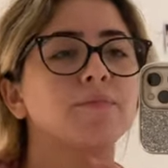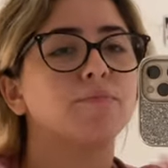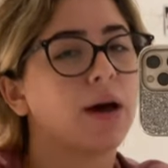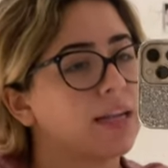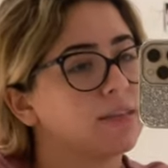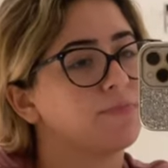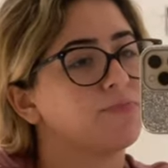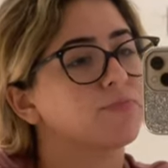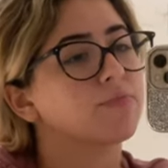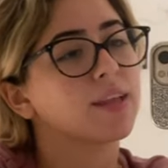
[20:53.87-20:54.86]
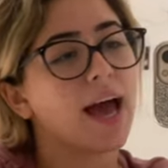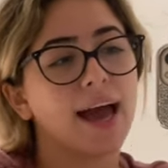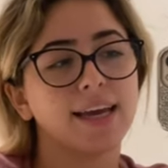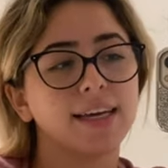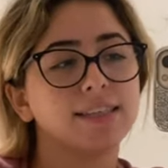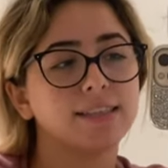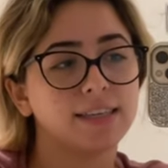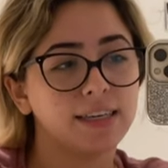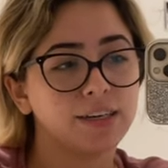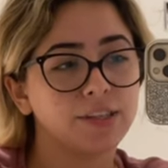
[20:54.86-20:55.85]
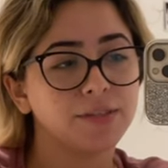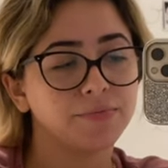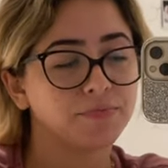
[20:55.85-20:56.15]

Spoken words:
But I ate dinner.